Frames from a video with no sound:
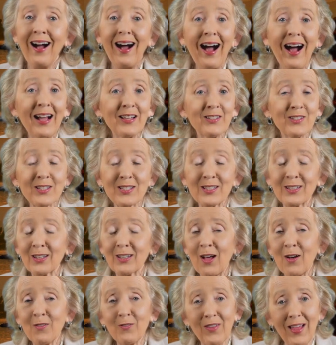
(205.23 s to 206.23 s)
I just
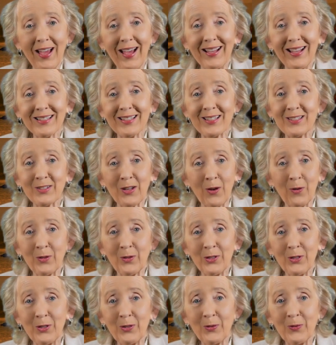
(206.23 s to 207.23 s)
love that, don't
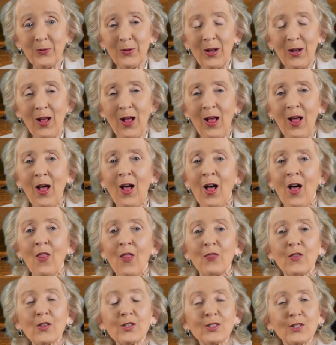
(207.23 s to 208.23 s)
you?
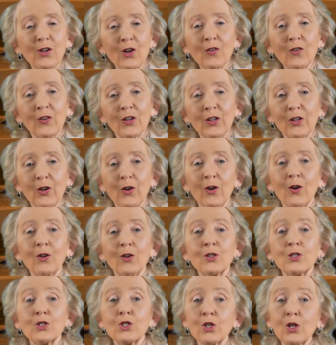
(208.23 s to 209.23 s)
The servant
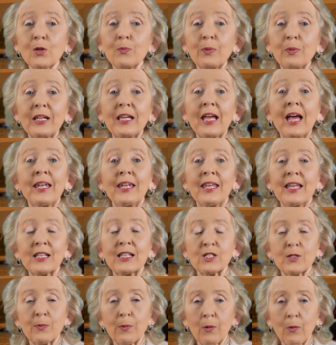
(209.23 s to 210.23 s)
girl should be an
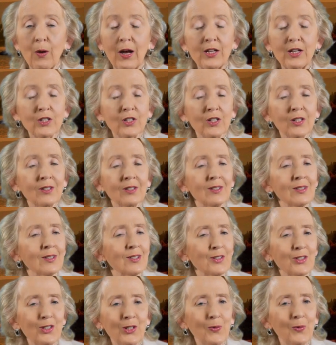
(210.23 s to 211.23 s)
inspiration
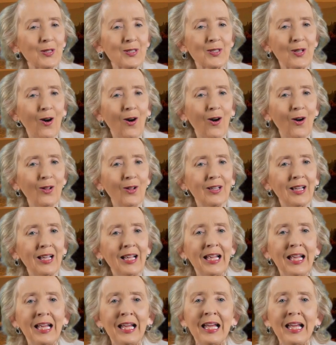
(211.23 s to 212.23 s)
to us all.
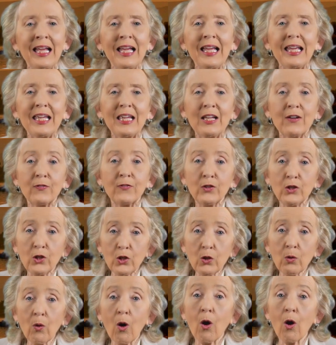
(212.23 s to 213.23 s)
If
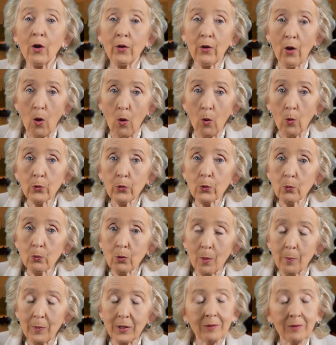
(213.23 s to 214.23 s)
you are an older
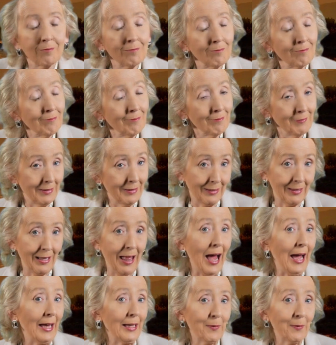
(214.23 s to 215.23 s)
woman,
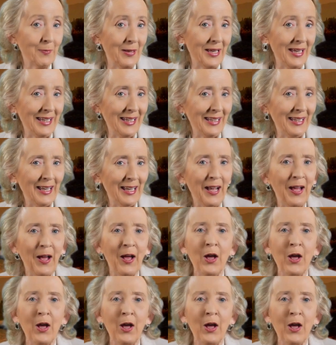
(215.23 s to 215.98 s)
like me,